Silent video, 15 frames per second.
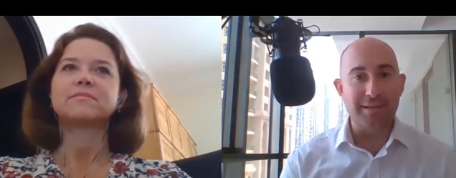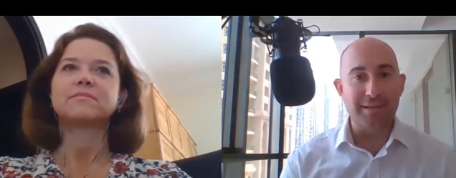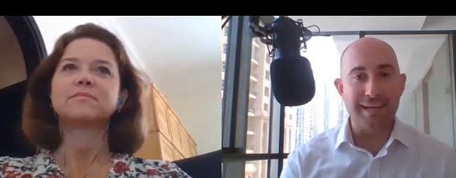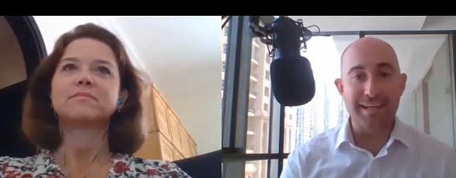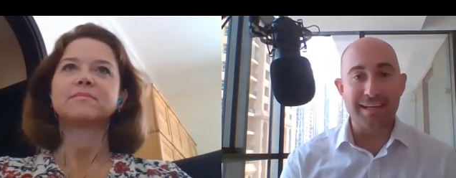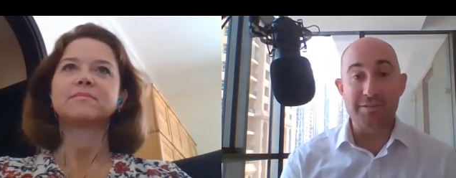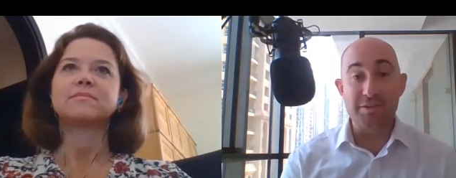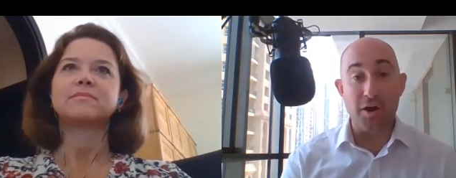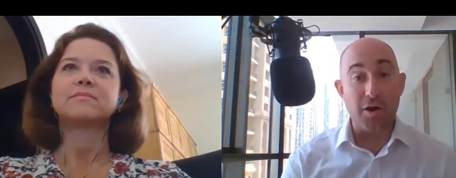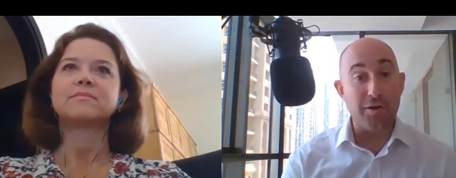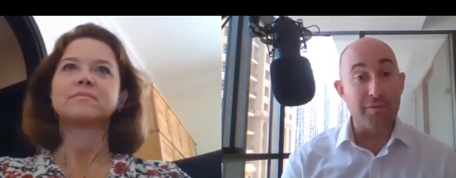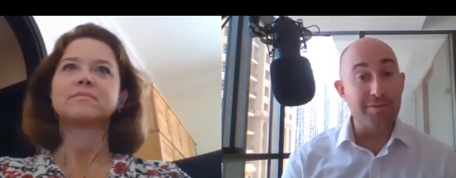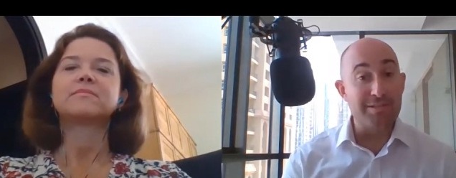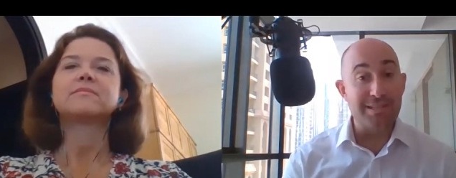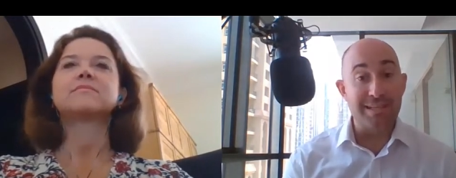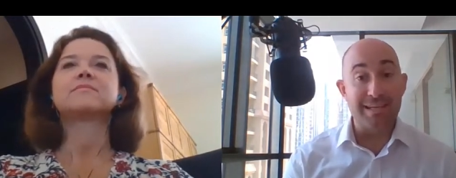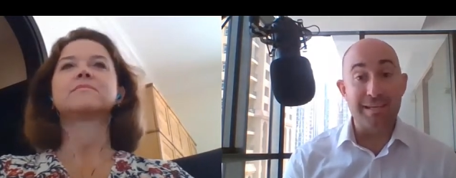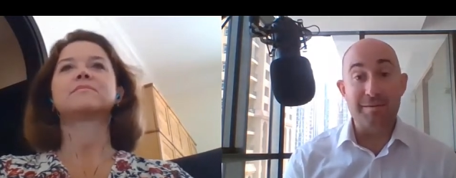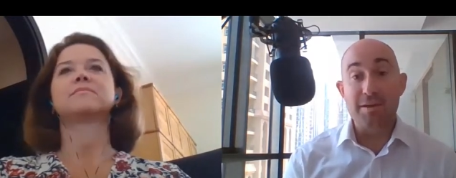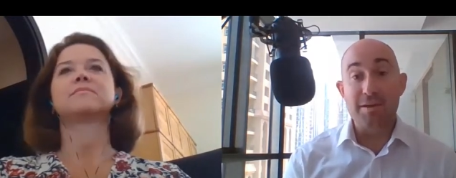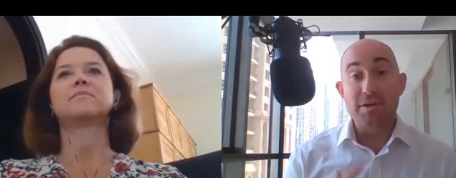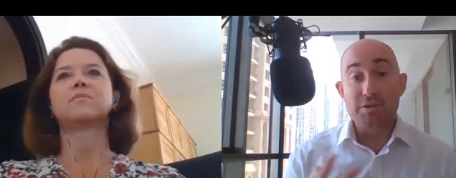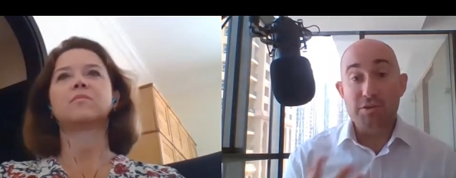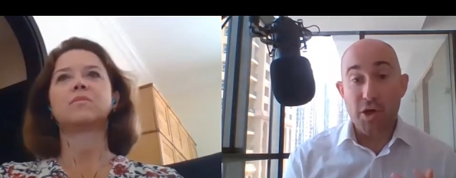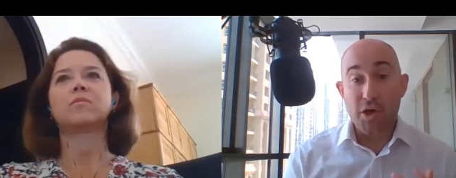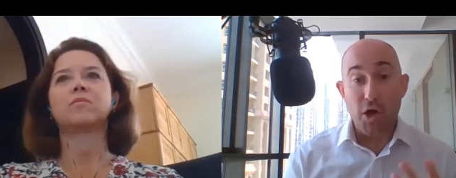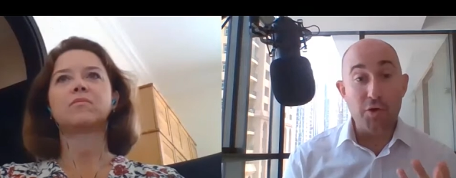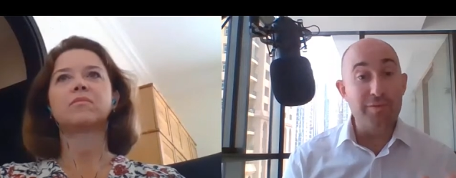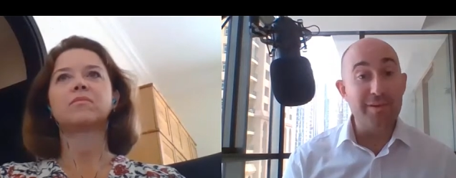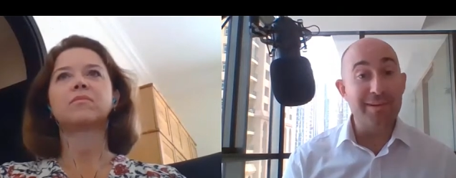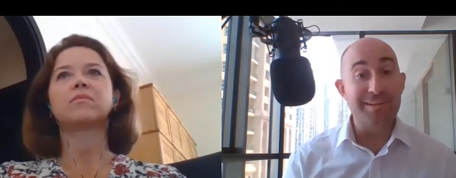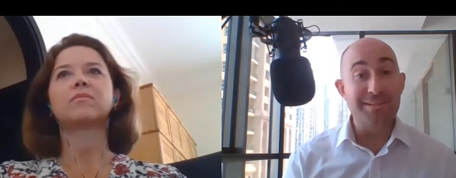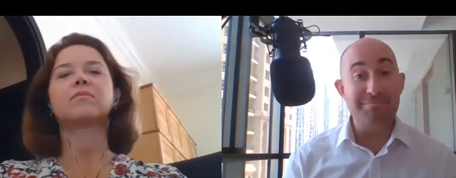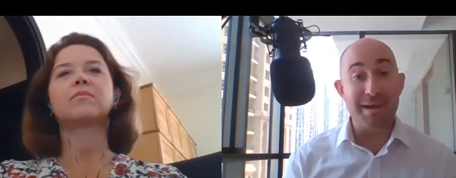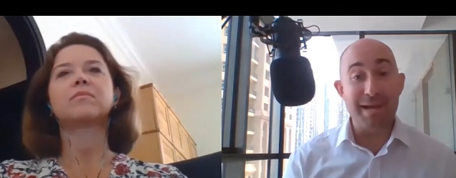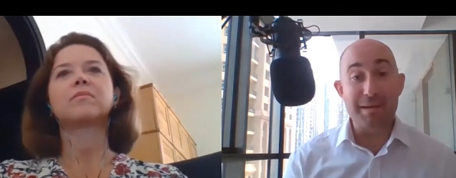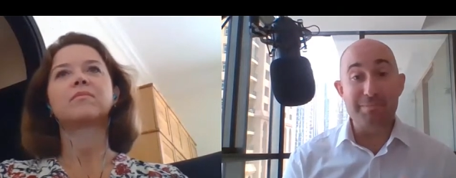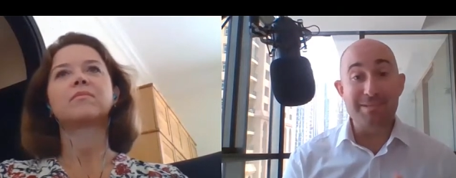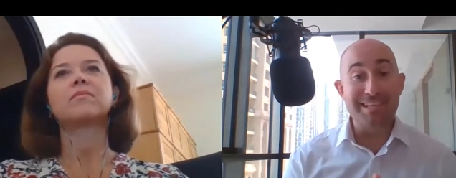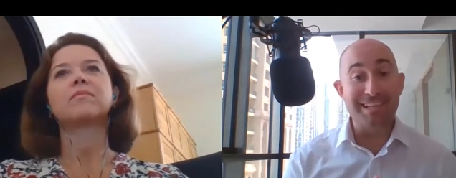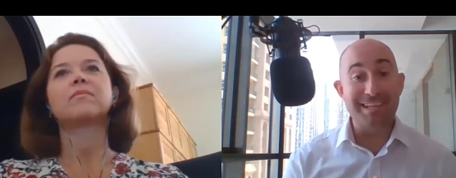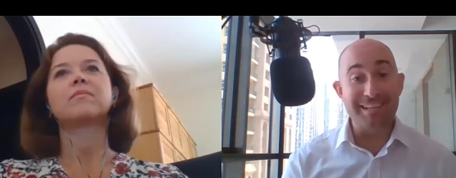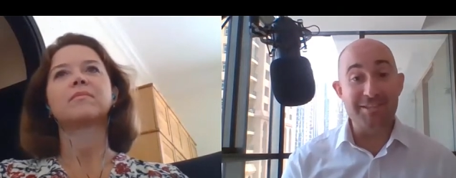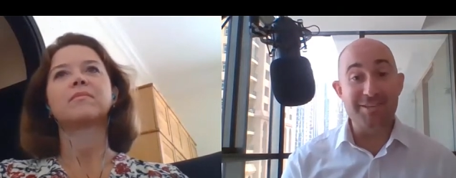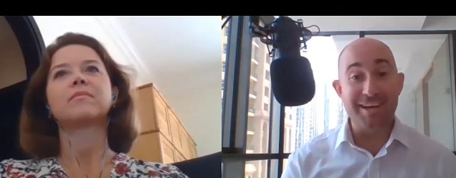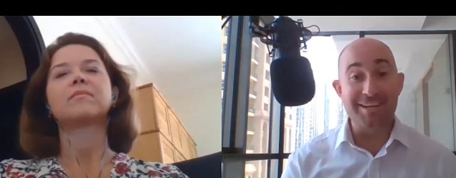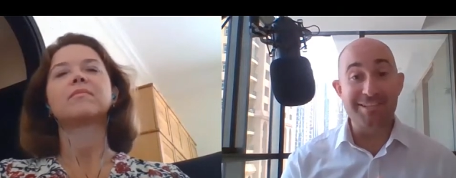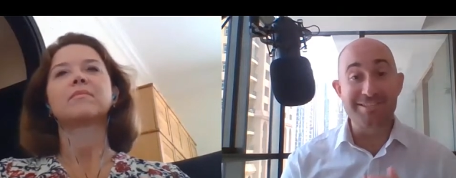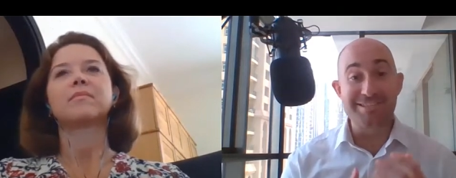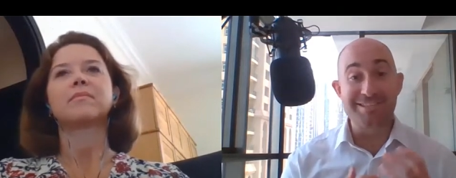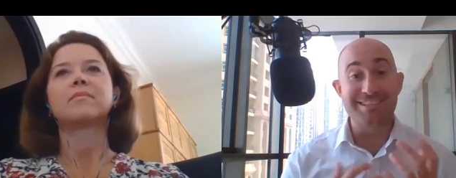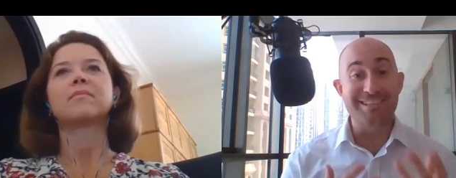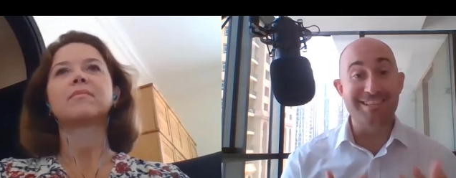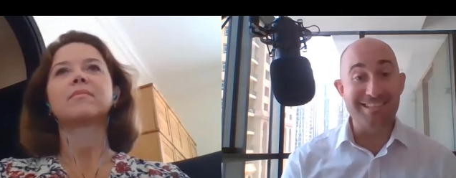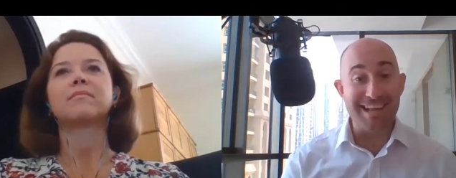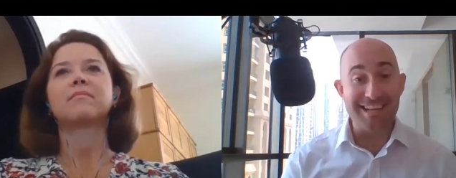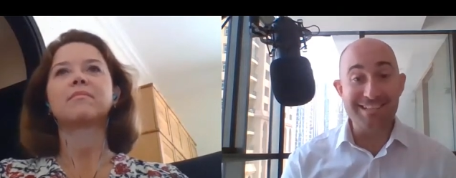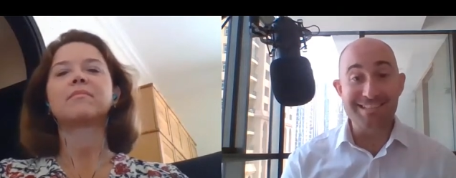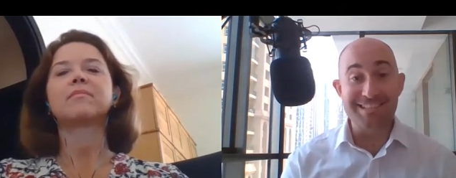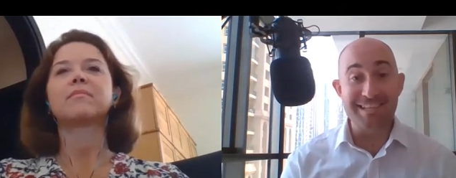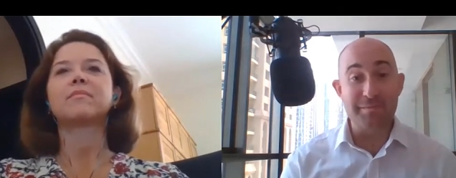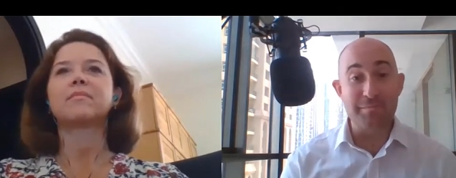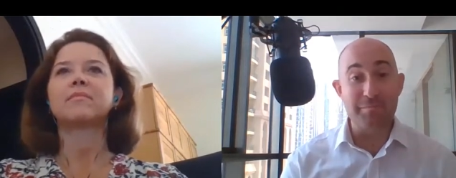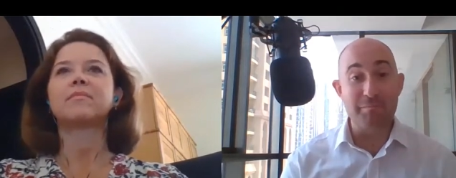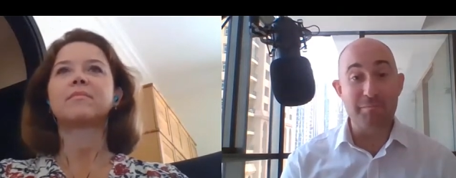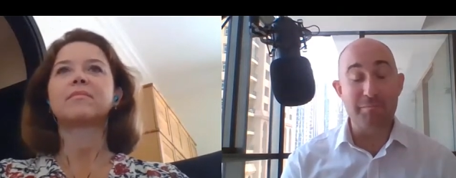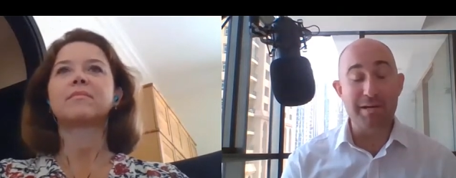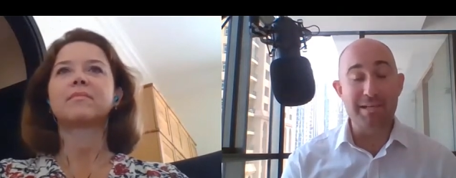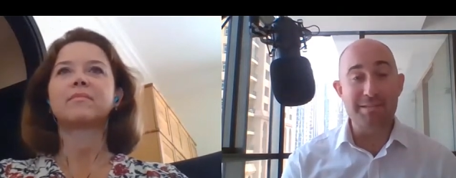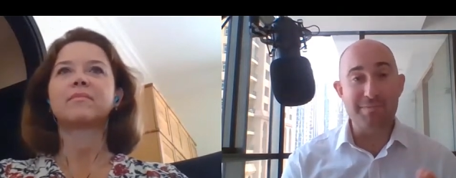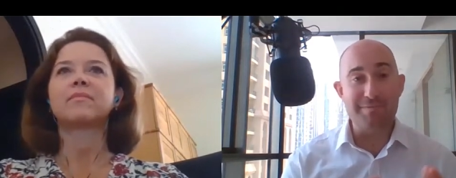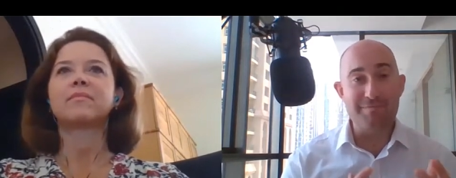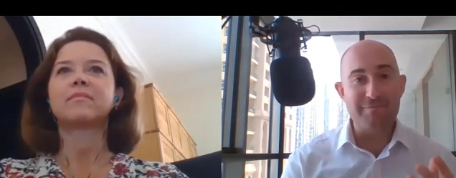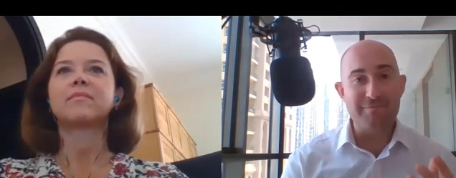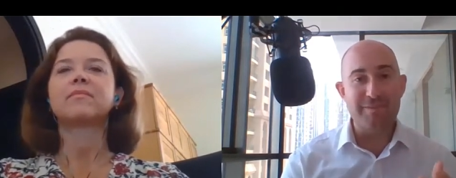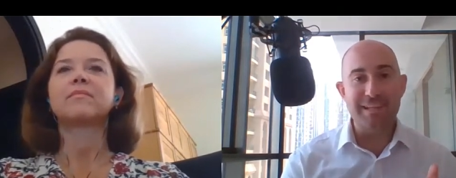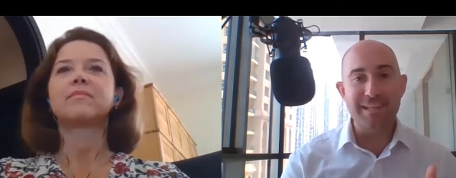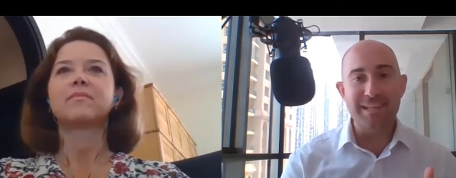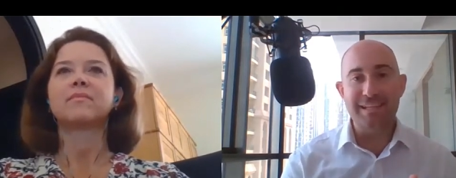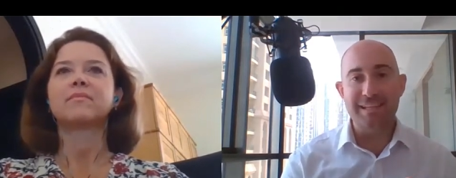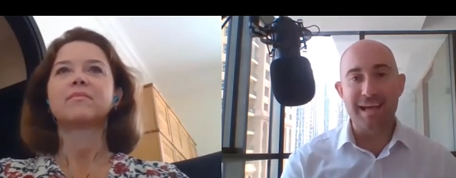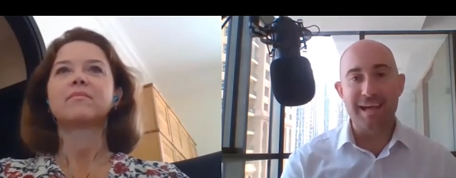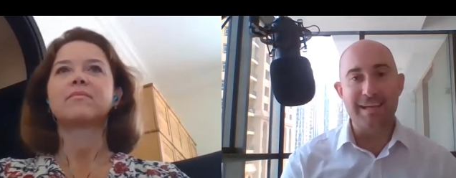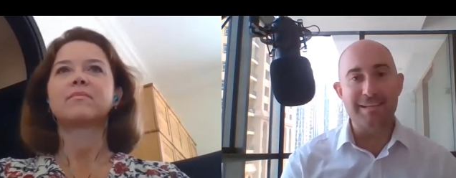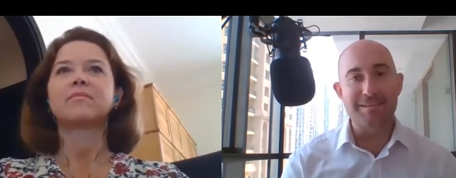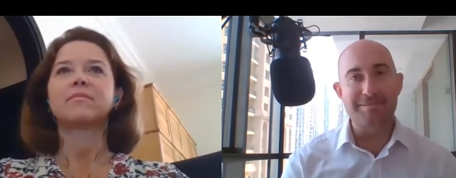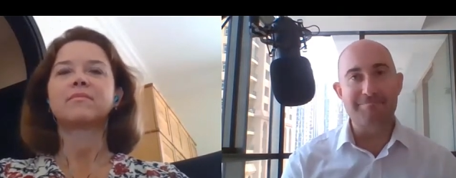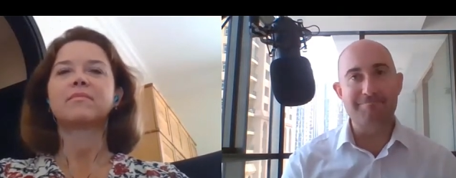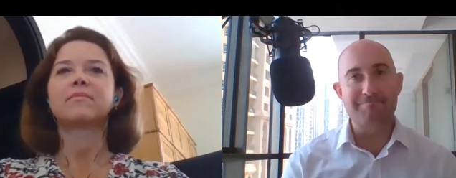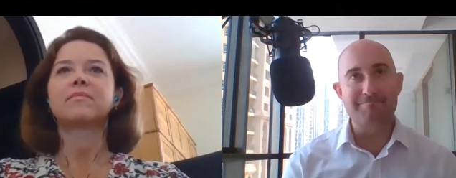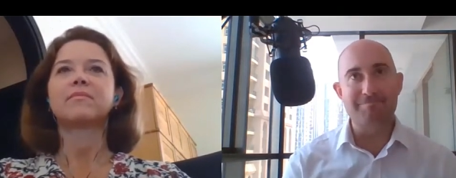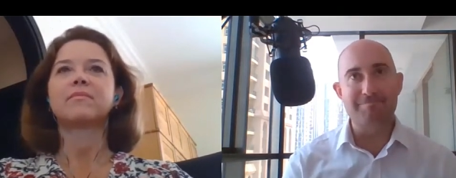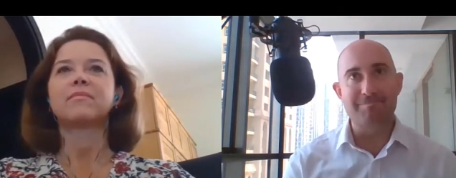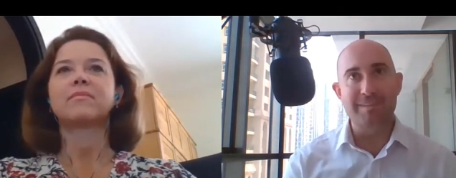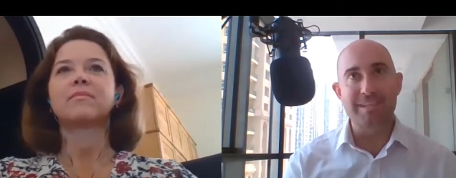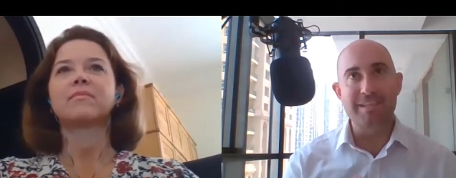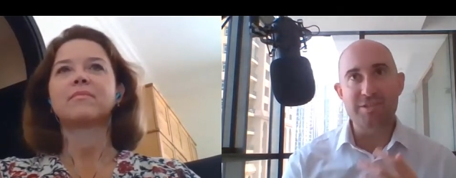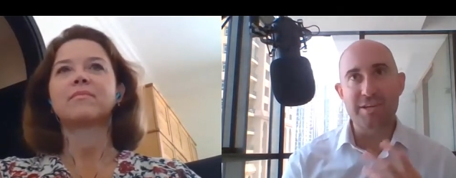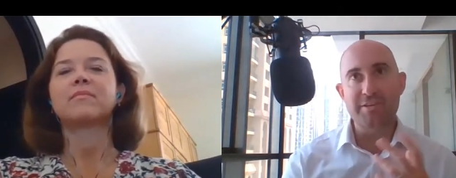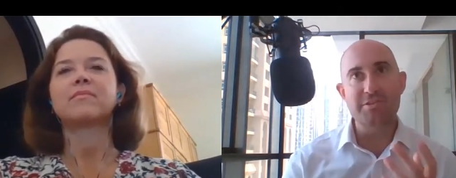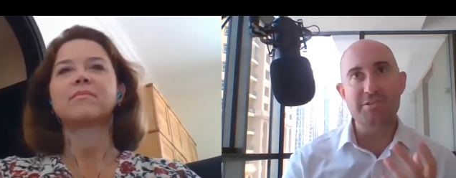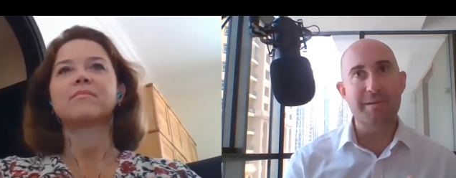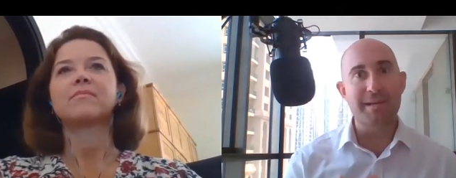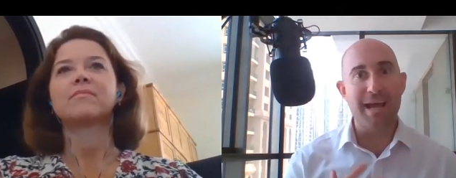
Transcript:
Speaker 1: And obviously, COVID has made particular changes in necessity but it's been feeling like these changes have been